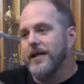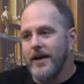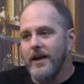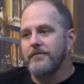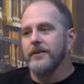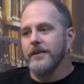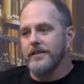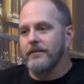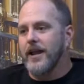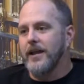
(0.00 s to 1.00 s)
I, I feel like
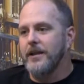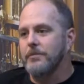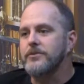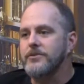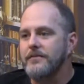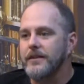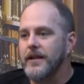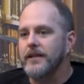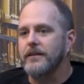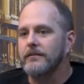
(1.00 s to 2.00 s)
they're gatekeepers. I feel
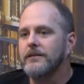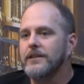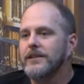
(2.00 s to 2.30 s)
like they're